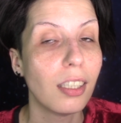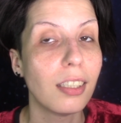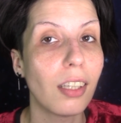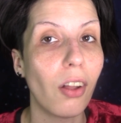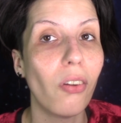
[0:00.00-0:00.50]

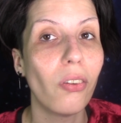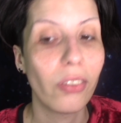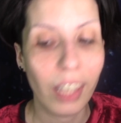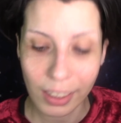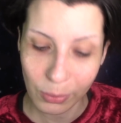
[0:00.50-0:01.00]
So
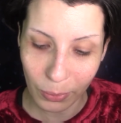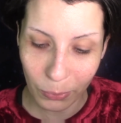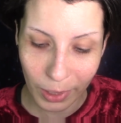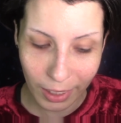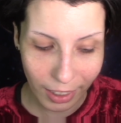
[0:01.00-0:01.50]
that's what
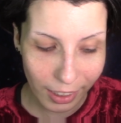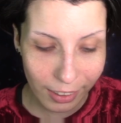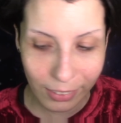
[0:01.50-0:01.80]
we're gonna do